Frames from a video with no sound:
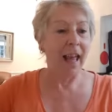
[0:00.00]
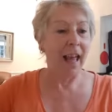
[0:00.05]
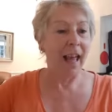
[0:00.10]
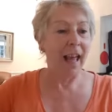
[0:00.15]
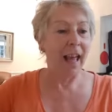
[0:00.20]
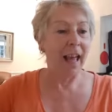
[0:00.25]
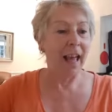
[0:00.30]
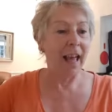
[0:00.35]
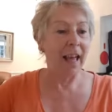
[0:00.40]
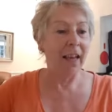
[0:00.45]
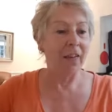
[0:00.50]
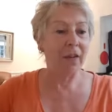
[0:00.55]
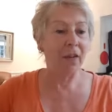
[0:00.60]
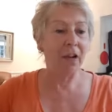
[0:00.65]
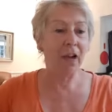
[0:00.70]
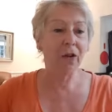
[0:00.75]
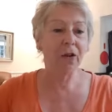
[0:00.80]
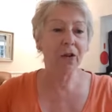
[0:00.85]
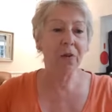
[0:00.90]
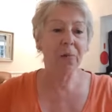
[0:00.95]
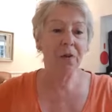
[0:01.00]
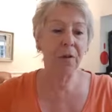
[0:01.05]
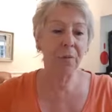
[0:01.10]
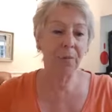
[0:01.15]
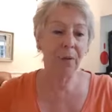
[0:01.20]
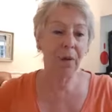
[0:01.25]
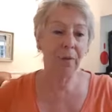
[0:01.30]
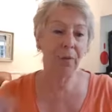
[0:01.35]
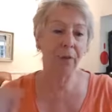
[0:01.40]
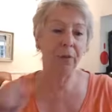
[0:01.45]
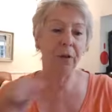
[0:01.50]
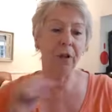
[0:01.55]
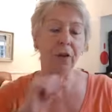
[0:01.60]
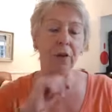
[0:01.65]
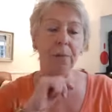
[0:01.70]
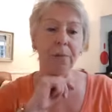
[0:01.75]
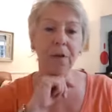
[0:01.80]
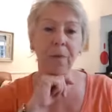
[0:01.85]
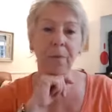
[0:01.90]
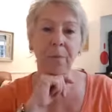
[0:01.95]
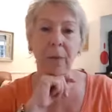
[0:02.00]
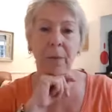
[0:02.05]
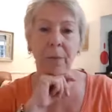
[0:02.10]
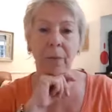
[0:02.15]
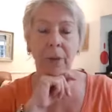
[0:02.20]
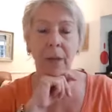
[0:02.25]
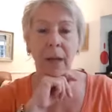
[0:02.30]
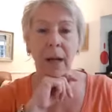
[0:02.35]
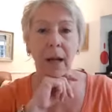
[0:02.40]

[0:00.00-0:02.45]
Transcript: Uh, there are groups of people. The groups of people